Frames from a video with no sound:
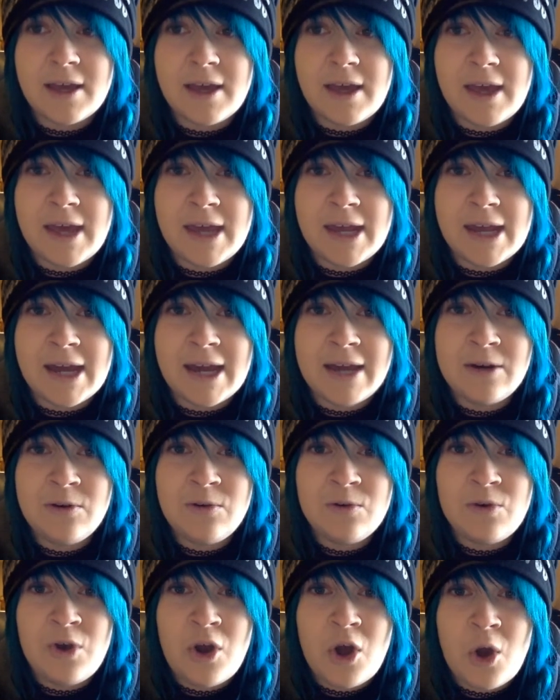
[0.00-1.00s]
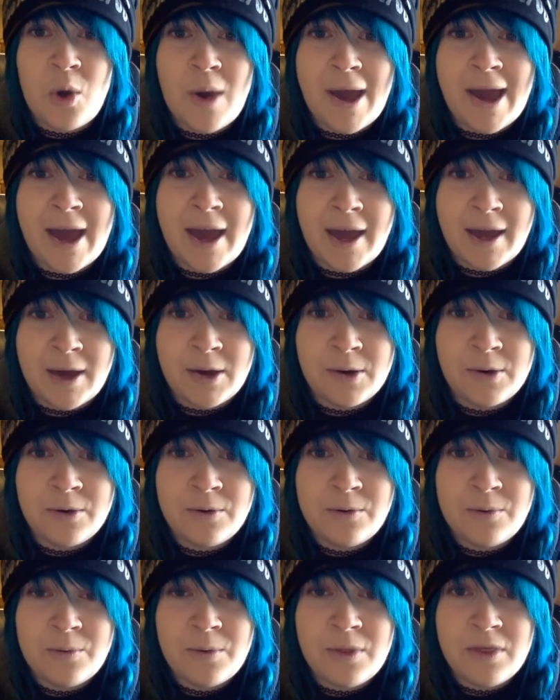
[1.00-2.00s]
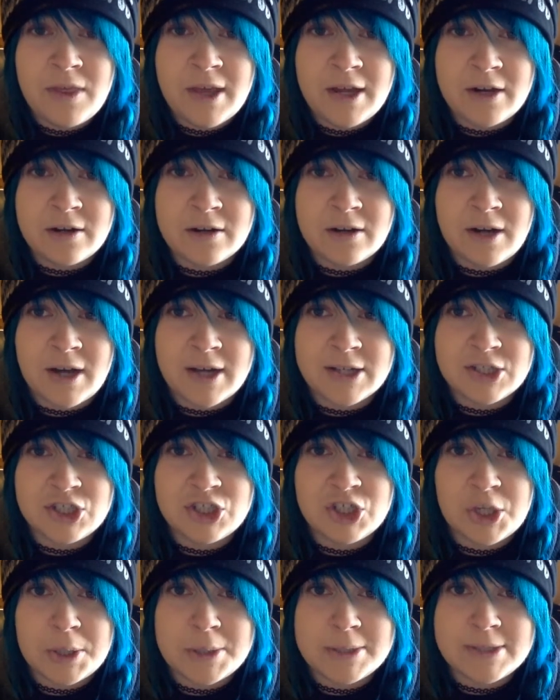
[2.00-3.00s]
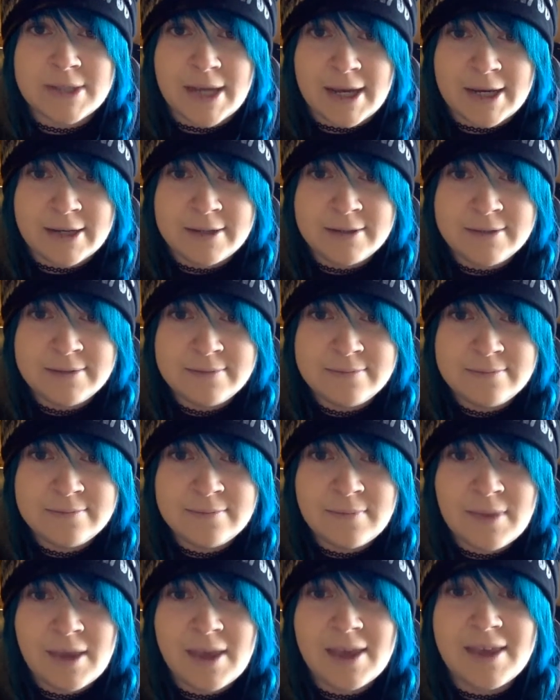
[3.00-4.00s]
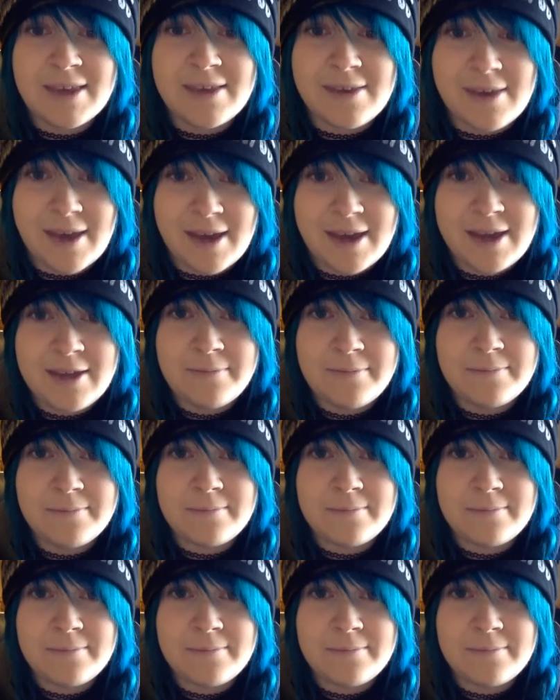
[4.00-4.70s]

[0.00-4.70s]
And I don't know how they are not shut down yet,